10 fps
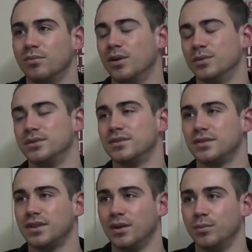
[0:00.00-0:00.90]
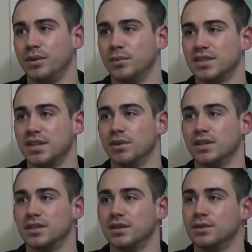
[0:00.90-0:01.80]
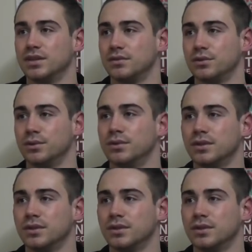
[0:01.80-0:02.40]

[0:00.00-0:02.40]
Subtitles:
But I was helping my teammates out, that's for sure.